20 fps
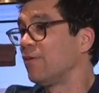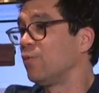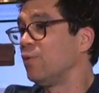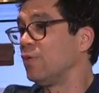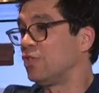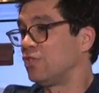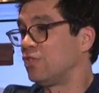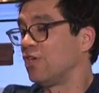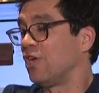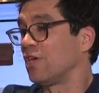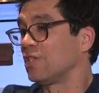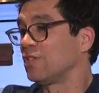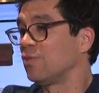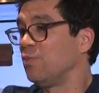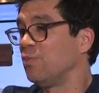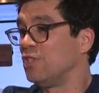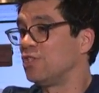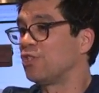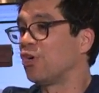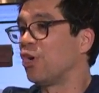which sucks.
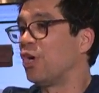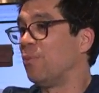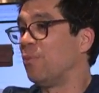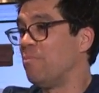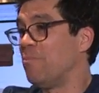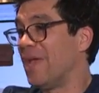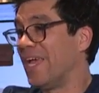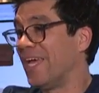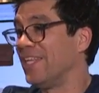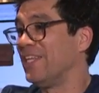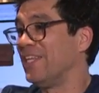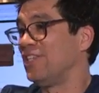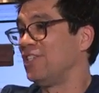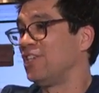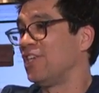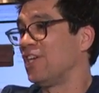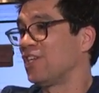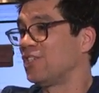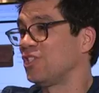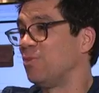We started mailing
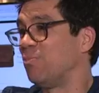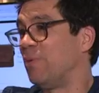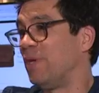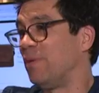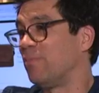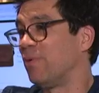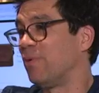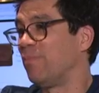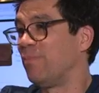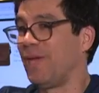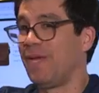checks to people.